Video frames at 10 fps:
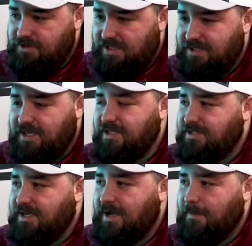I'll take it in
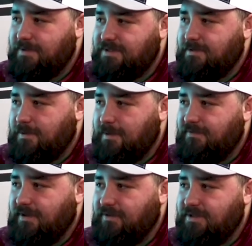top because that's one of my
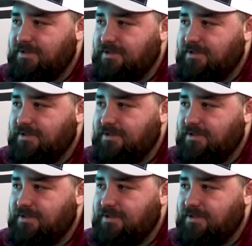favorites.